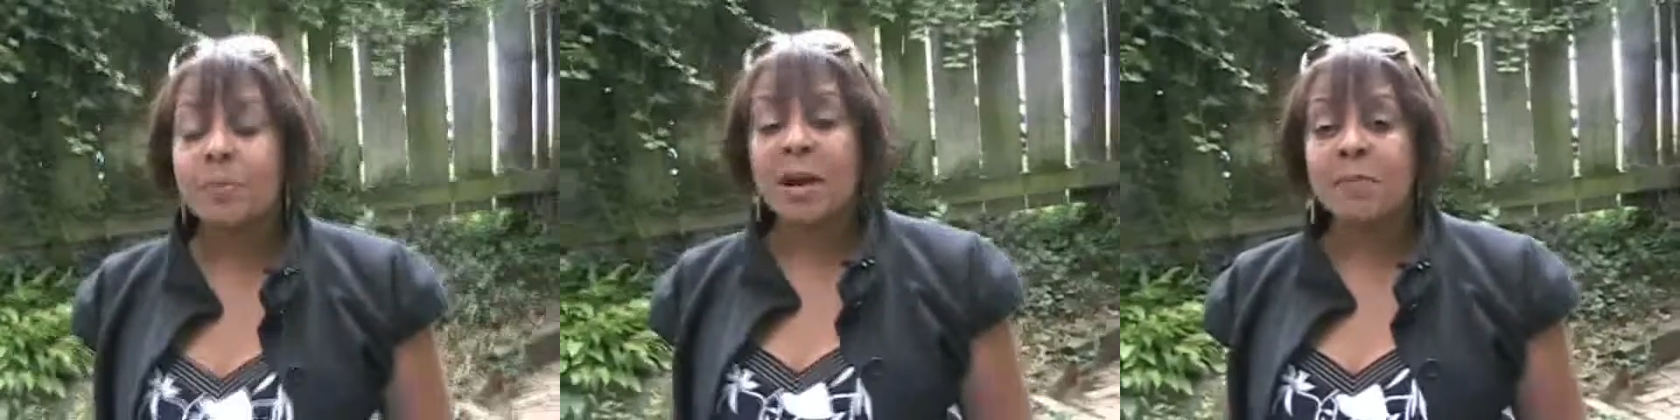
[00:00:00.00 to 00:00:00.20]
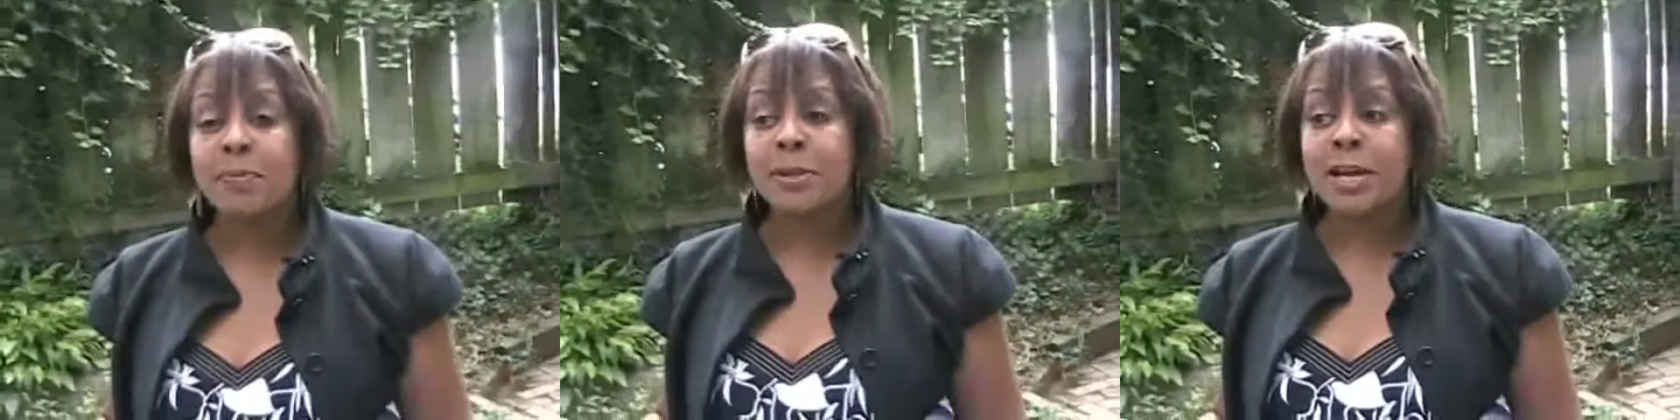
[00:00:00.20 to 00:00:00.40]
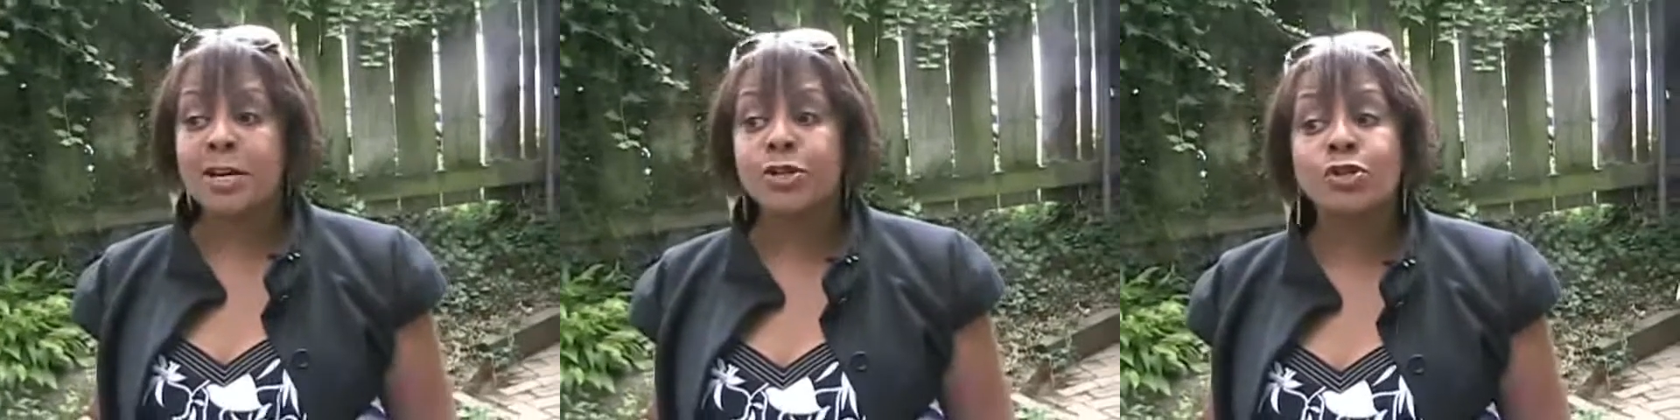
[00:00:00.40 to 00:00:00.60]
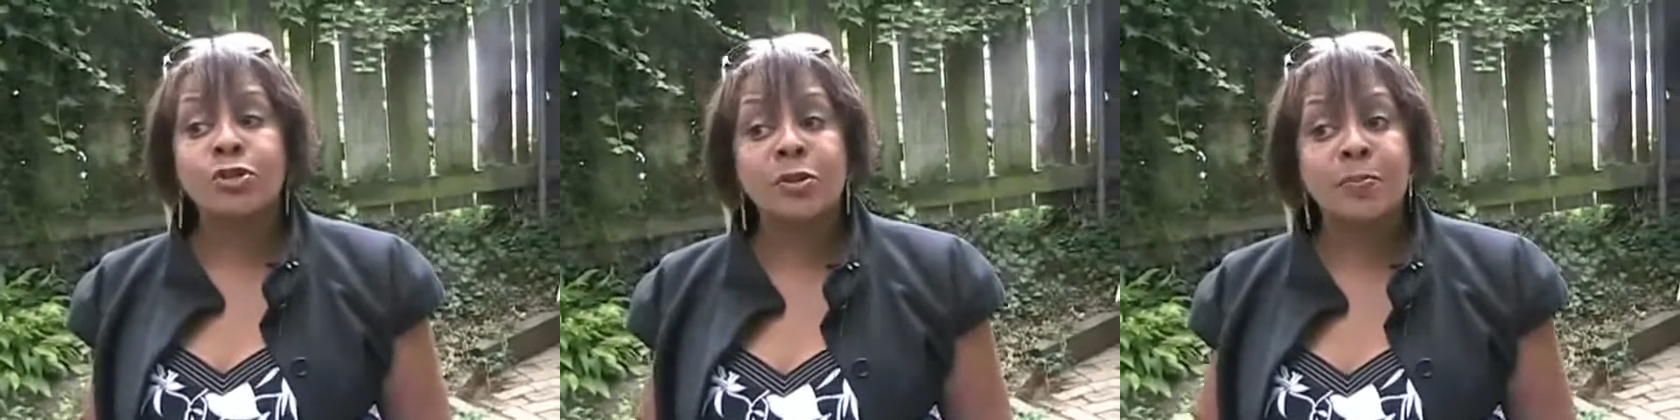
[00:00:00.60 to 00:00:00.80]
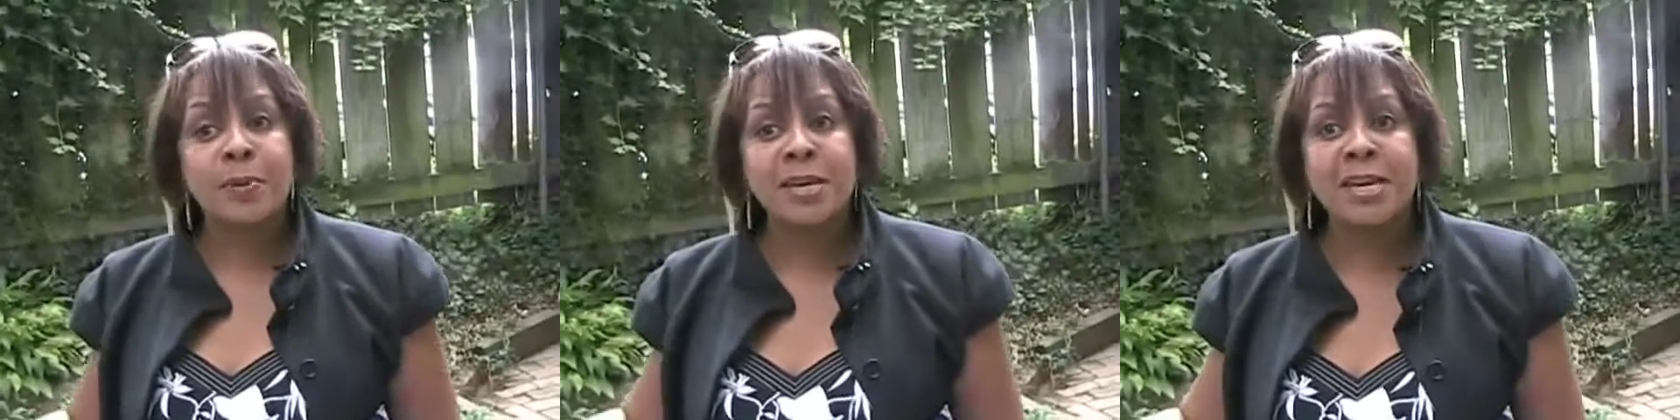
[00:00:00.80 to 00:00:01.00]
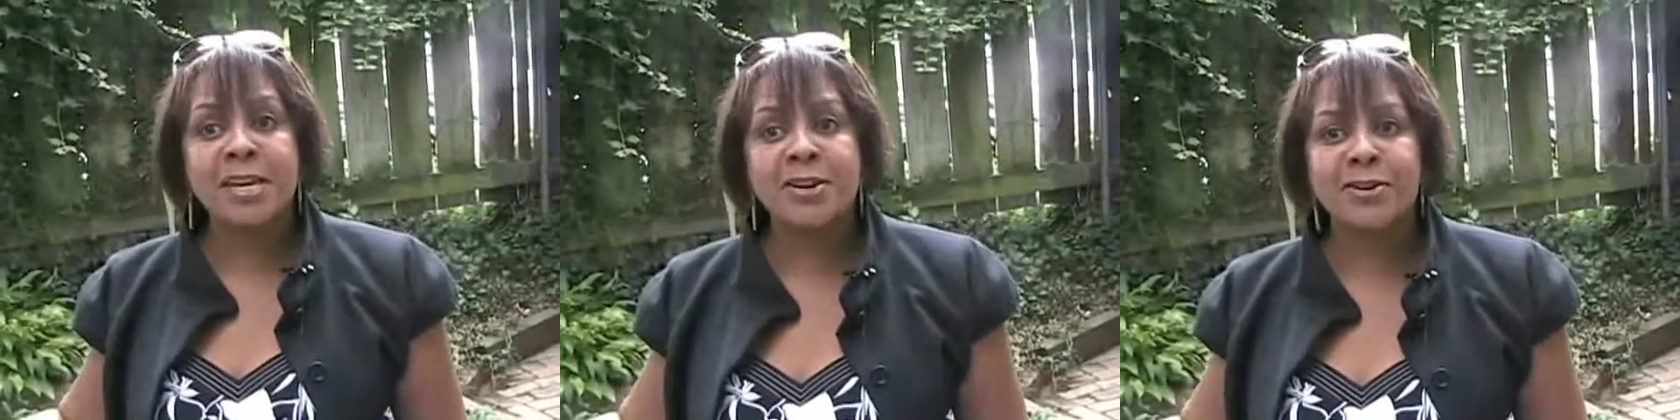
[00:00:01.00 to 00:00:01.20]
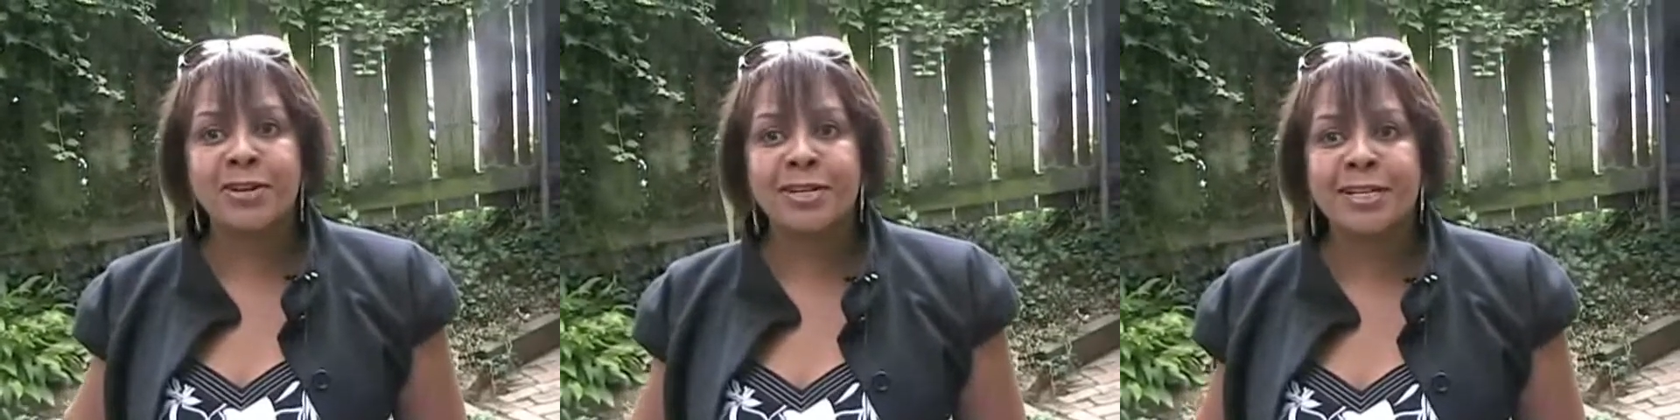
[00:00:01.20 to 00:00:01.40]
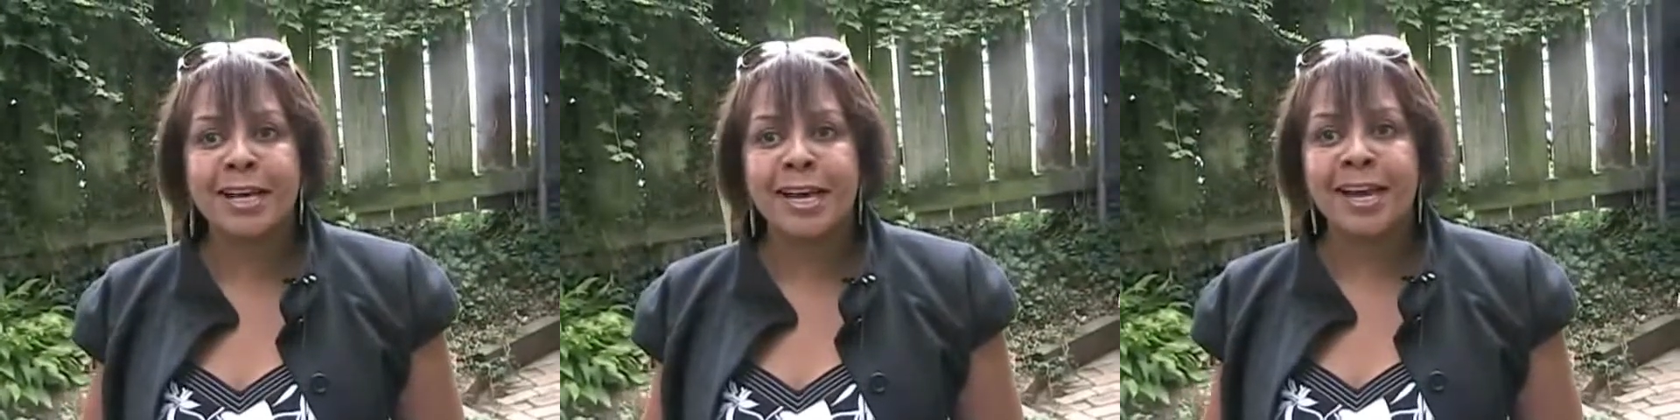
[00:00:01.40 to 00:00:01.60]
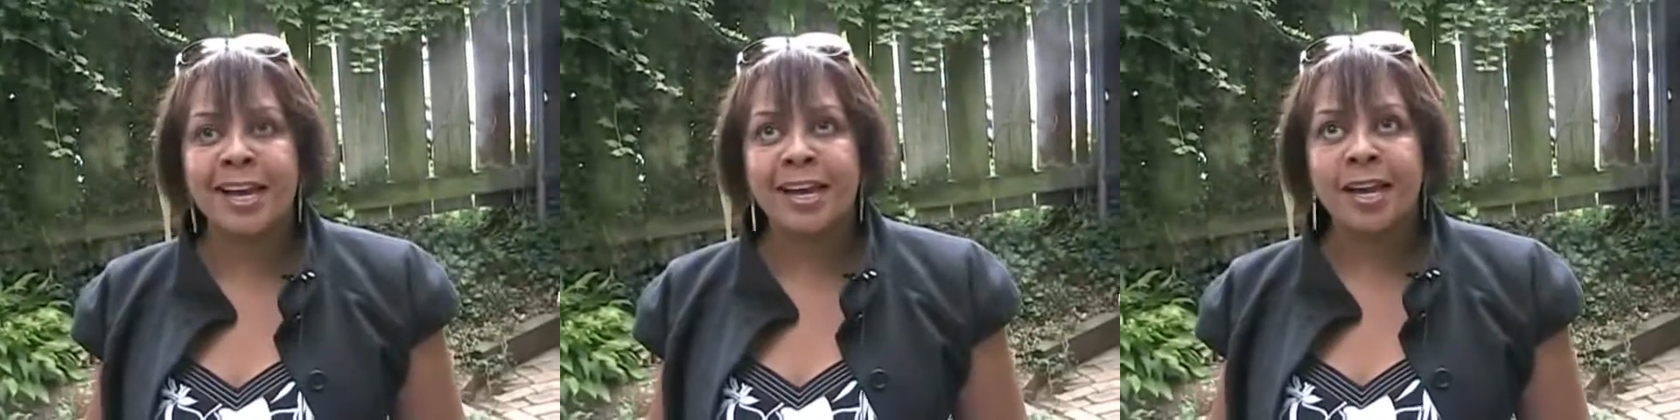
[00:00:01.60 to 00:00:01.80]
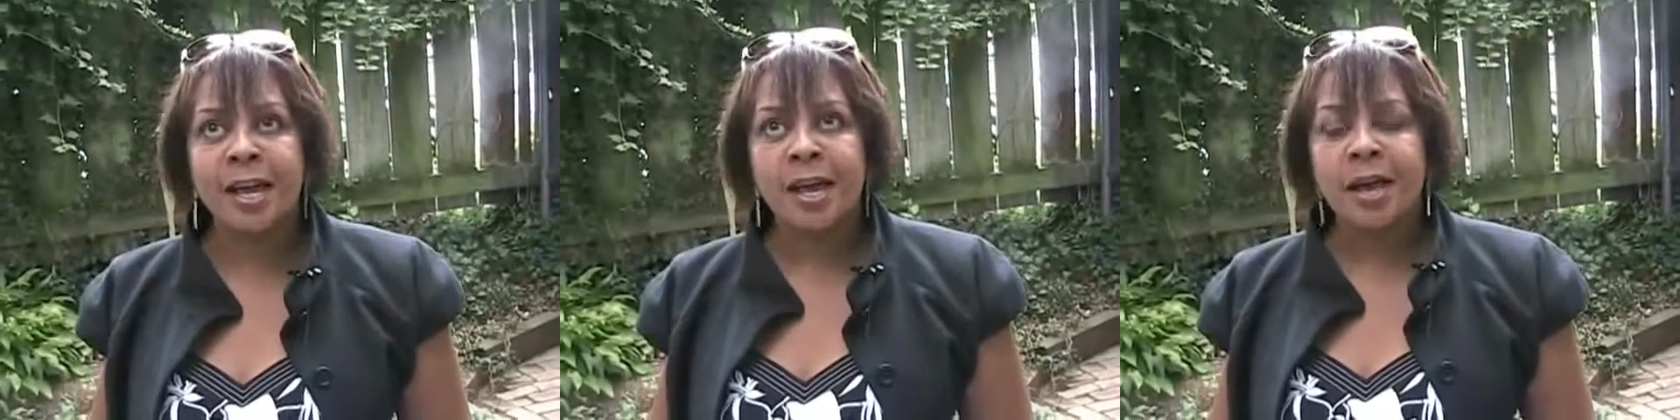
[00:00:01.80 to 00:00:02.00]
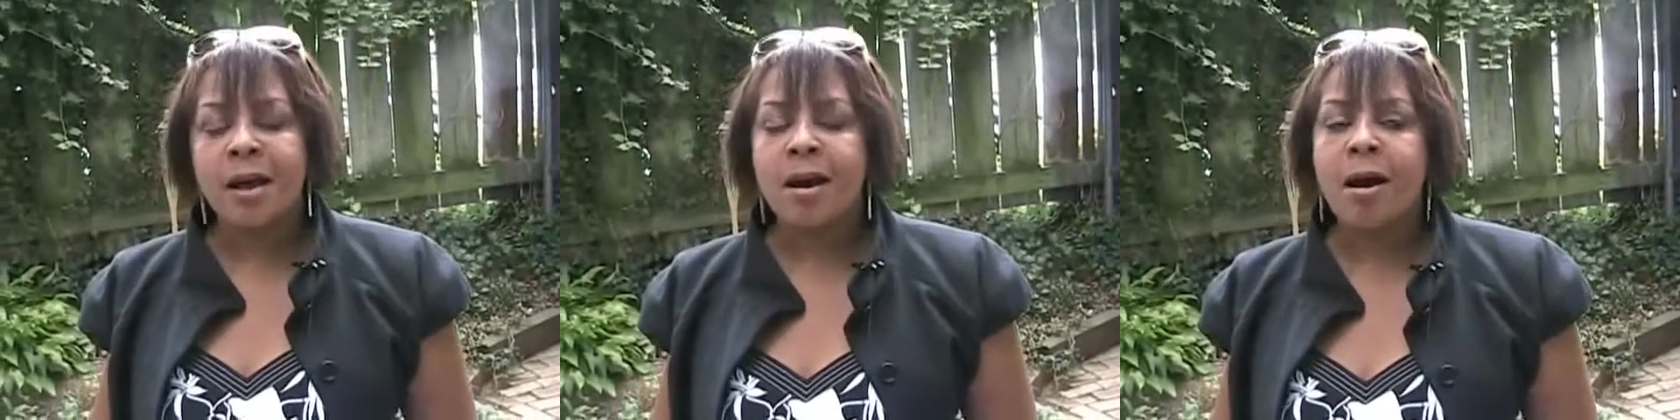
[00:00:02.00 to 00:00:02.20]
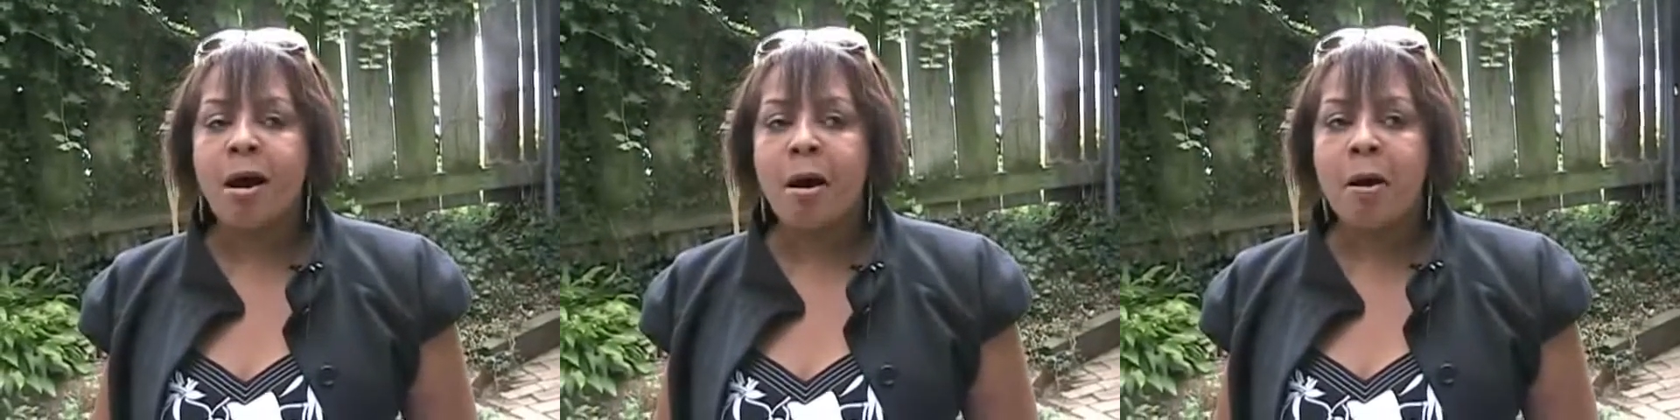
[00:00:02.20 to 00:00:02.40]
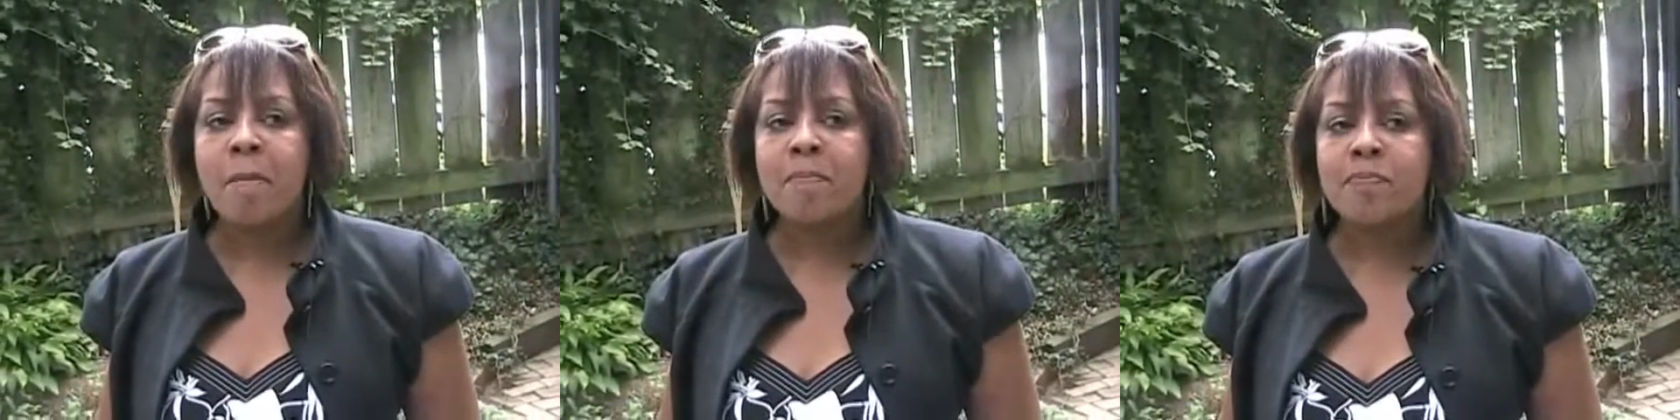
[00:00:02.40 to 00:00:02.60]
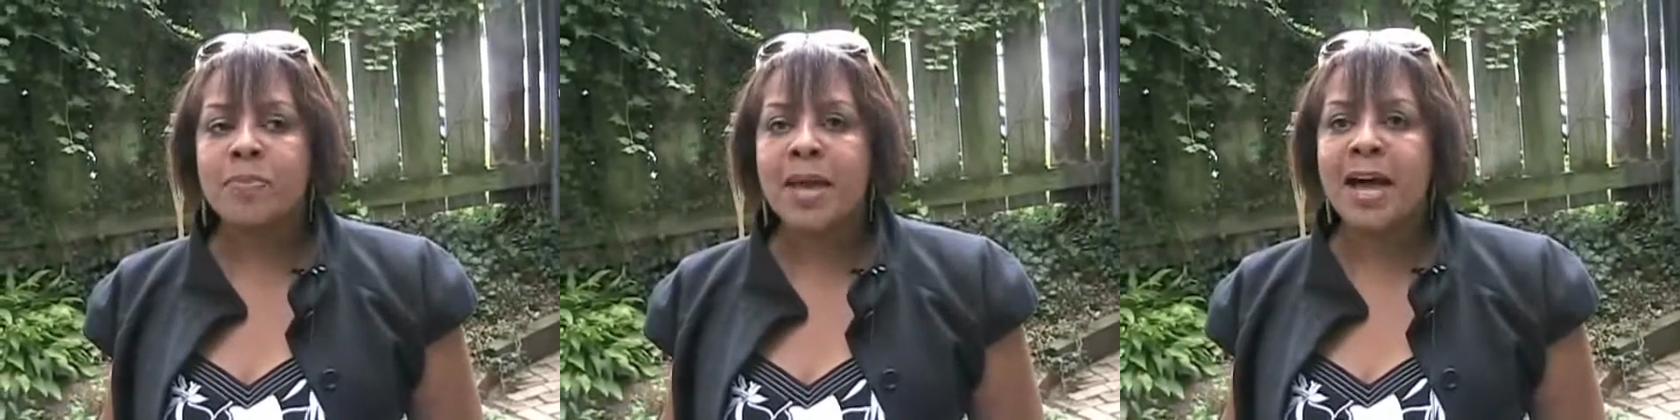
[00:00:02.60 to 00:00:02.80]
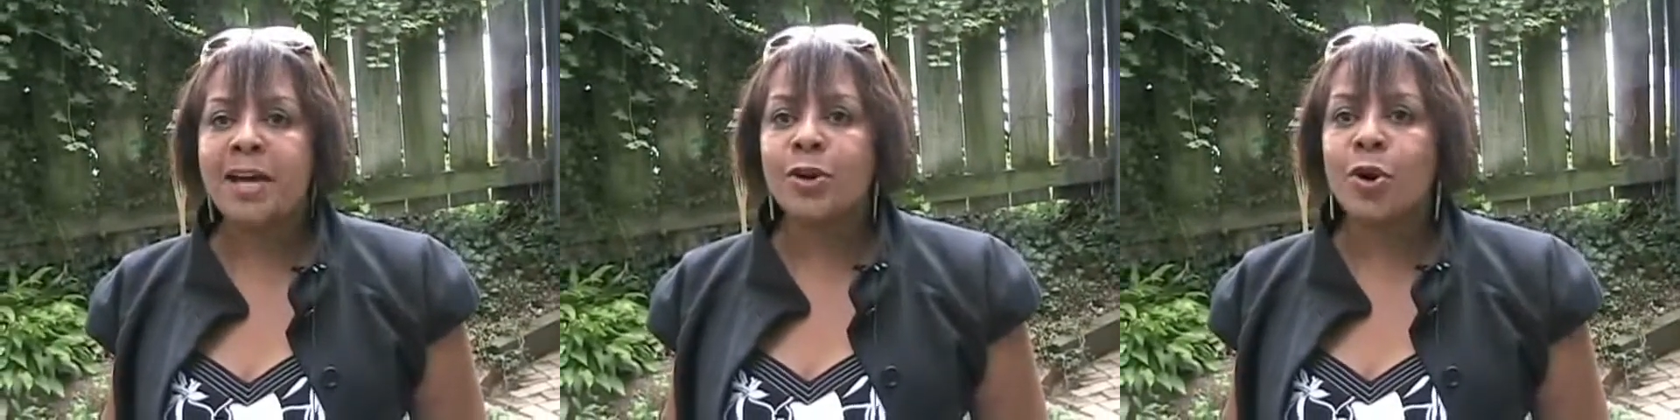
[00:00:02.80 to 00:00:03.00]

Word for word: my pleasure to be here today. Um, not